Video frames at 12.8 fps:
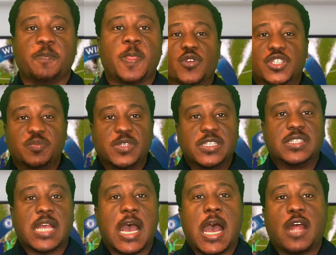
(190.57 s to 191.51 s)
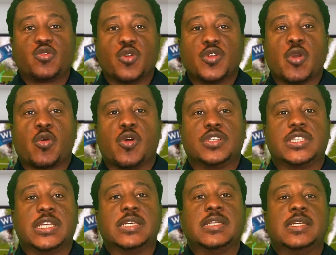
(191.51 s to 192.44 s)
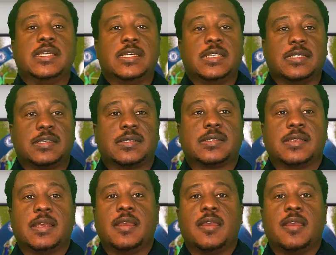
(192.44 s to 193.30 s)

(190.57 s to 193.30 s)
Which means that Antonio Conte is